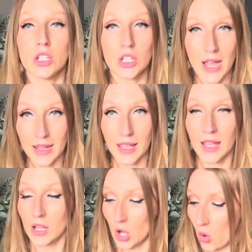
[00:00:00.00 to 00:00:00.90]

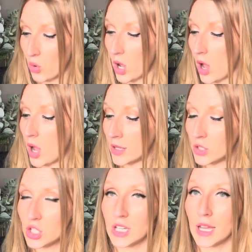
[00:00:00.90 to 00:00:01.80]
jacket coat on
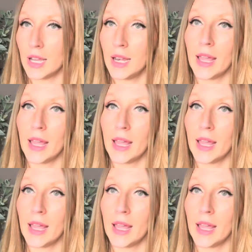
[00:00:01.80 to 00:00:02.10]
Shein